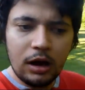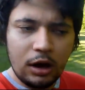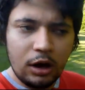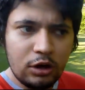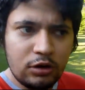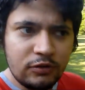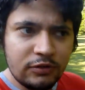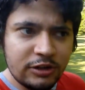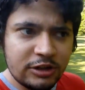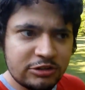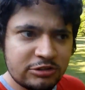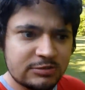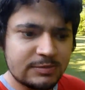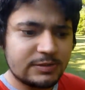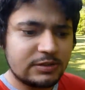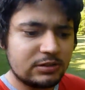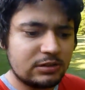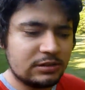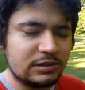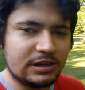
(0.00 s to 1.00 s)
Over the Christmas
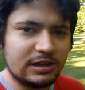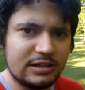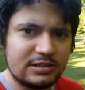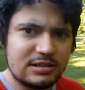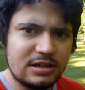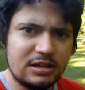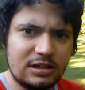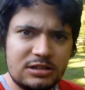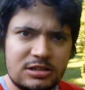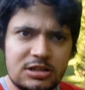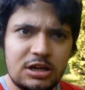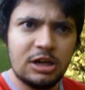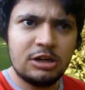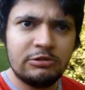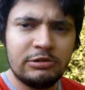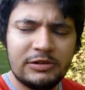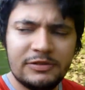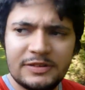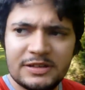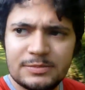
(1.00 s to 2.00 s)
holidays, I started
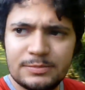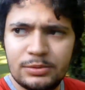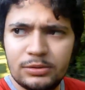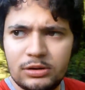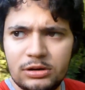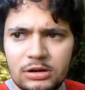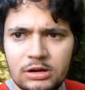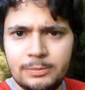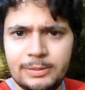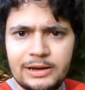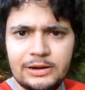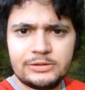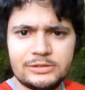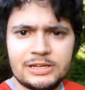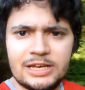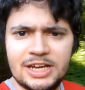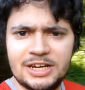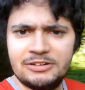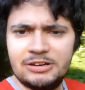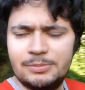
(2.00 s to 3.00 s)
reading this book about
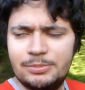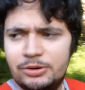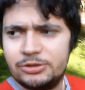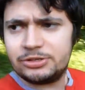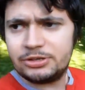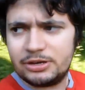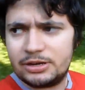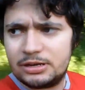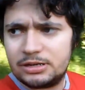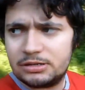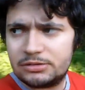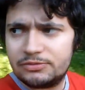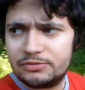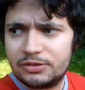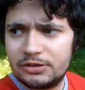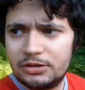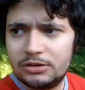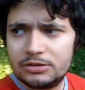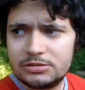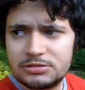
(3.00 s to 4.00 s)
Harry Potter and
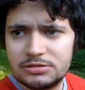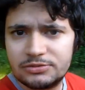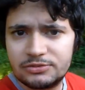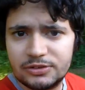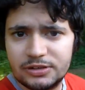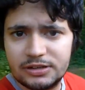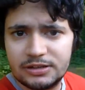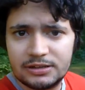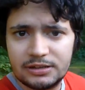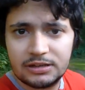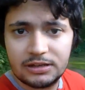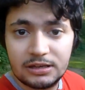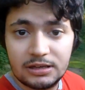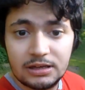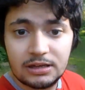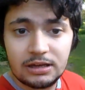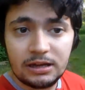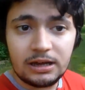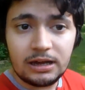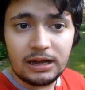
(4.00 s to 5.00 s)
philosophy,
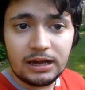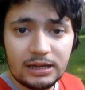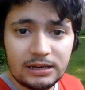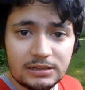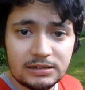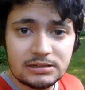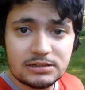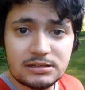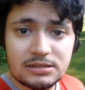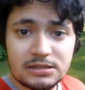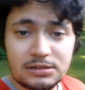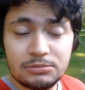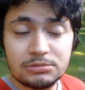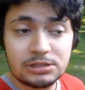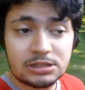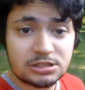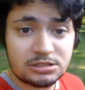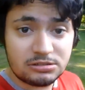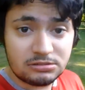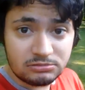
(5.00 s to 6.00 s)
and it was
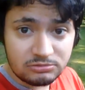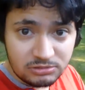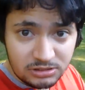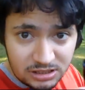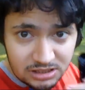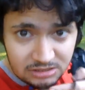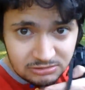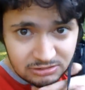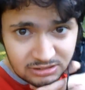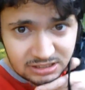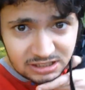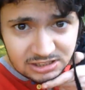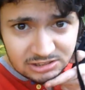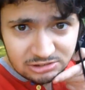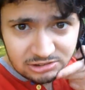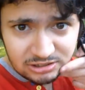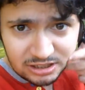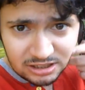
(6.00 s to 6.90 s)
actually really, really interesting.